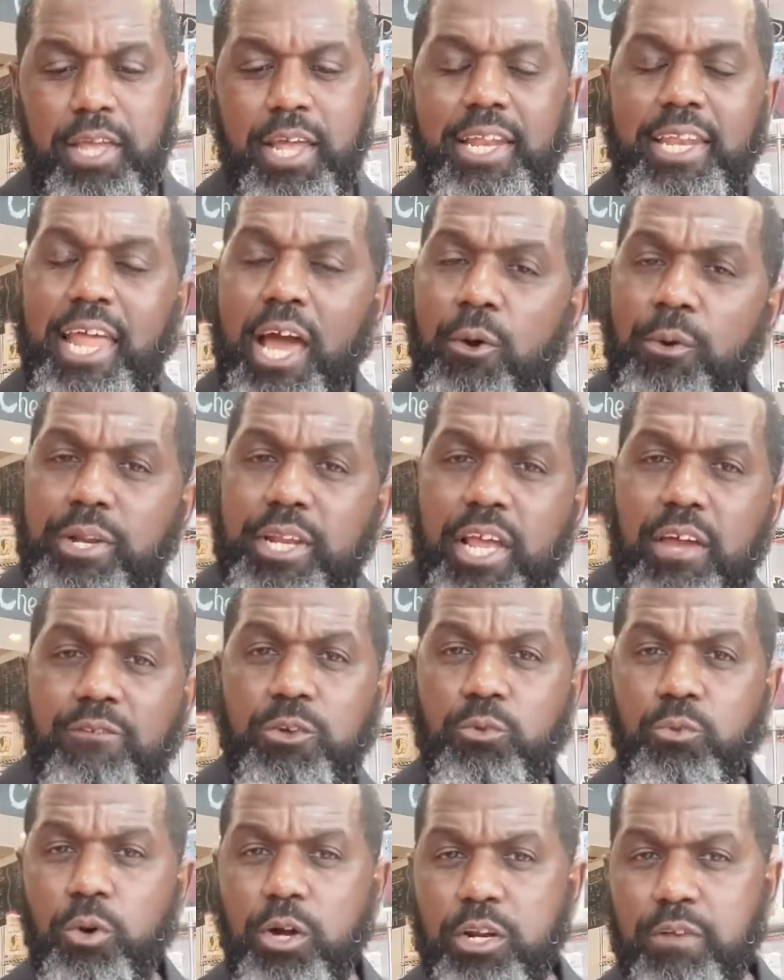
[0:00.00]
Now, in
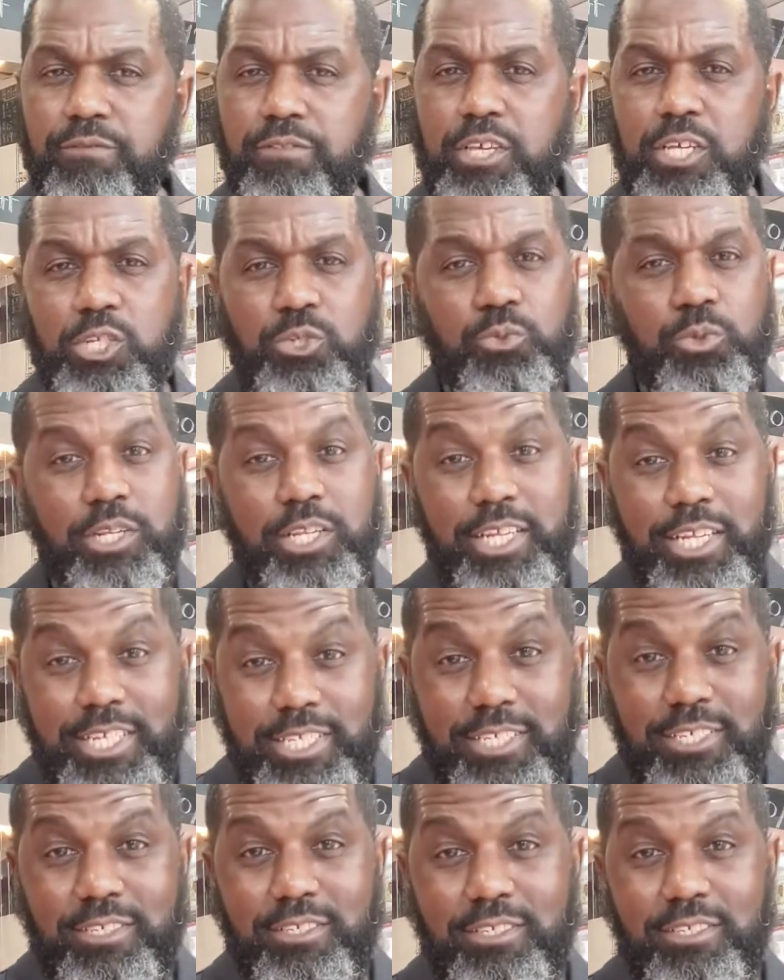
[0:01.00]
every one of these
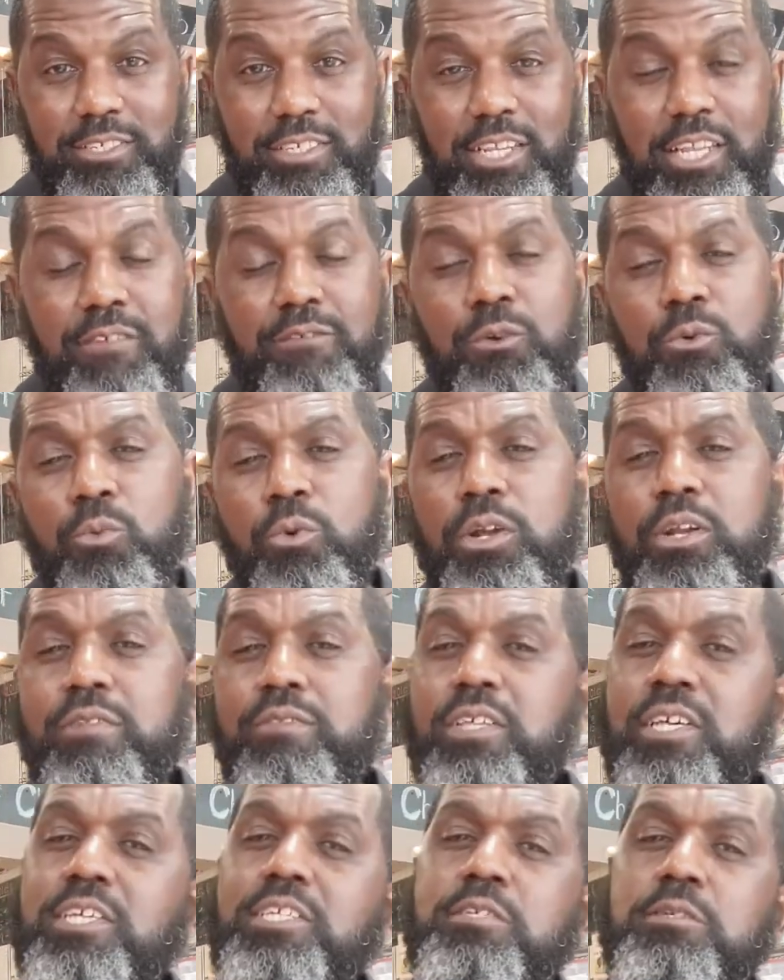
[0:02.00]
religions and every one
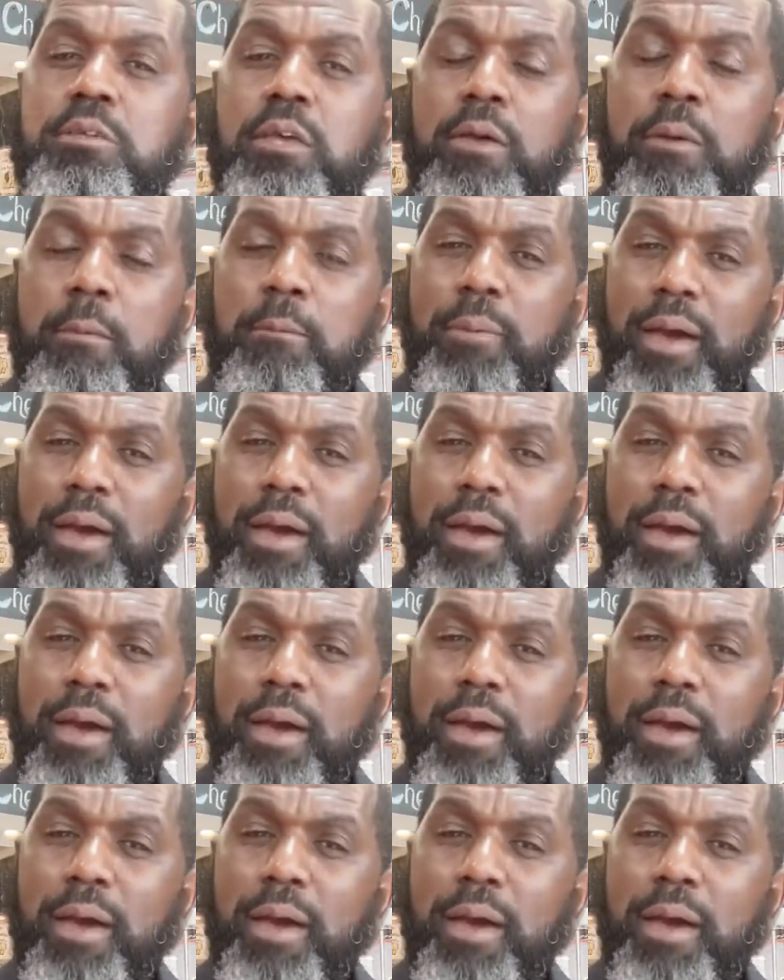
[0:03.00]
of these